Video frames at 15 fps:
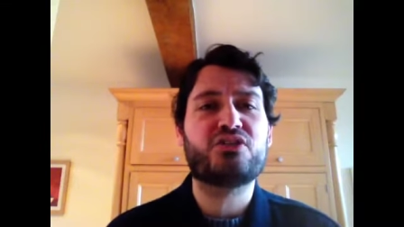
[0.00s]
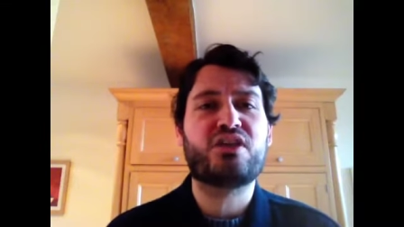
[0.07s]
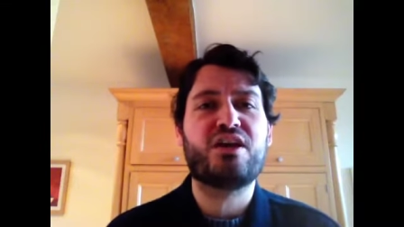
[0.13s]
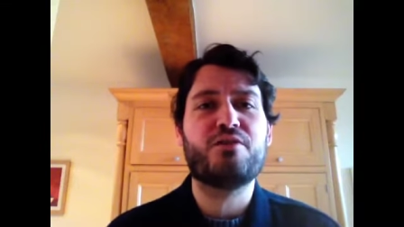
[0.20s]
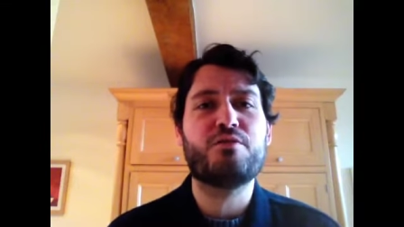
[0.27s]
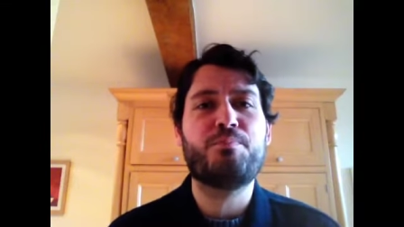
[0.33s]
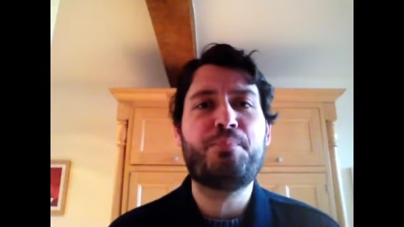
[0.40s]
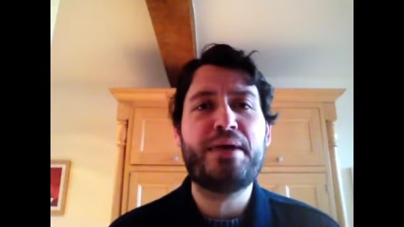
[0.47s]
to
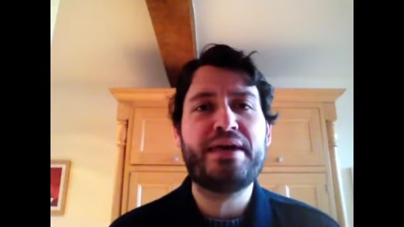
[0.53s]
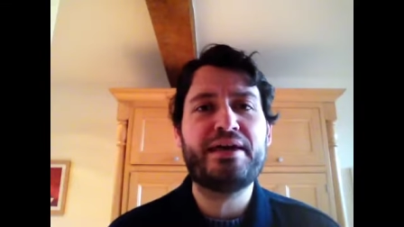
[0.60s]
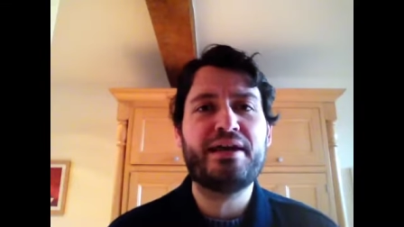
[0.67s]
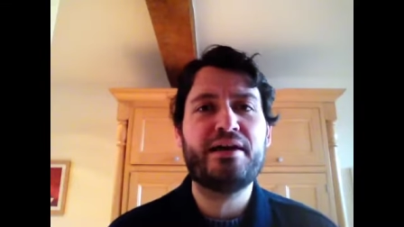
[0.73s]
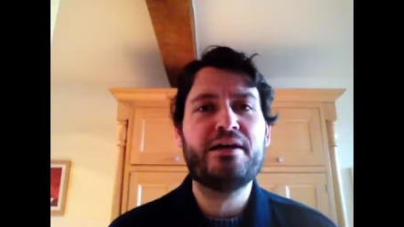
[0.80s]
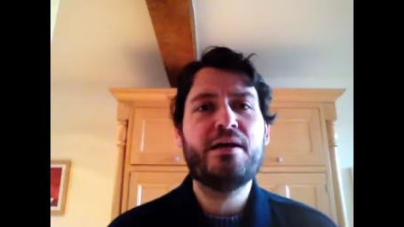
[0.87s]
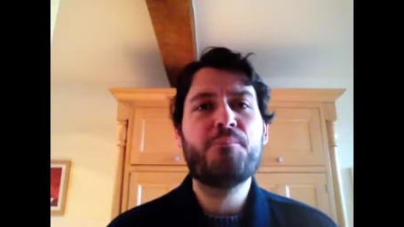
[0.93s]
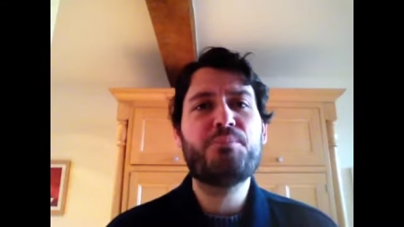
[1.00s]
go with
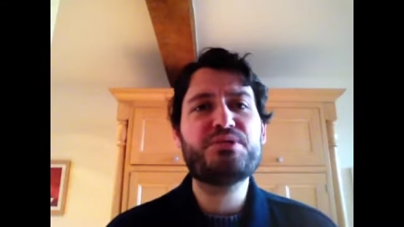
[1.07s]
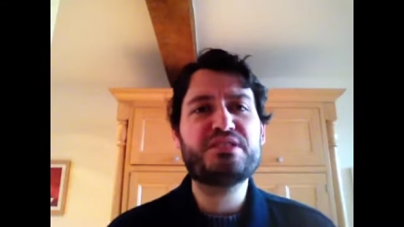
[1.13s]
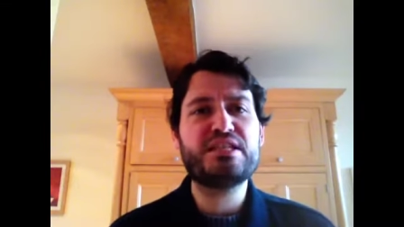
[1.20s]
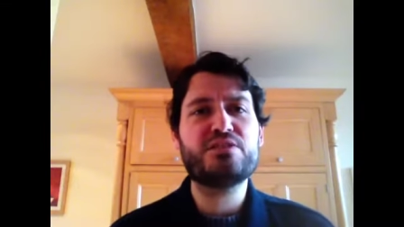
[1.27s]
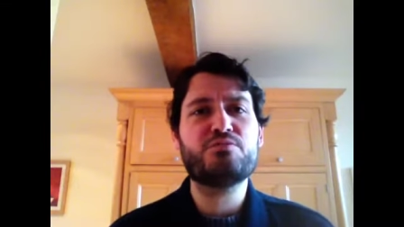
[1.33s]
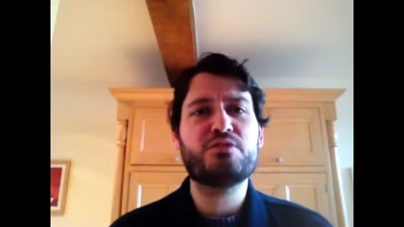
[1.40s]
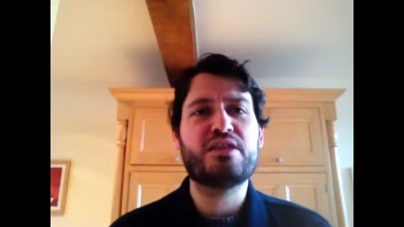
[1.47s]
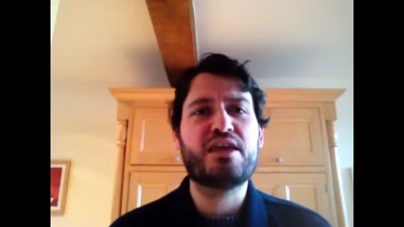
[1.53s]
Biggar,
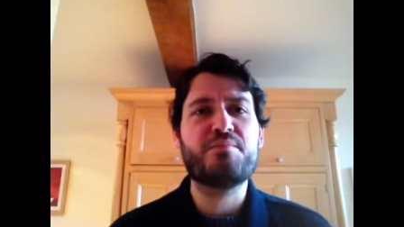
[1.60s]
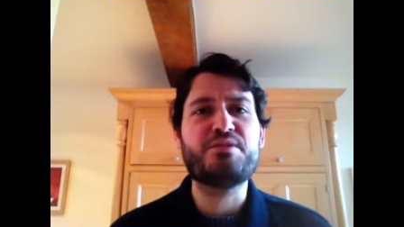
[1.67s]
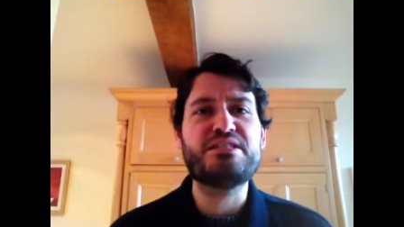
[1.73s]
persist with him.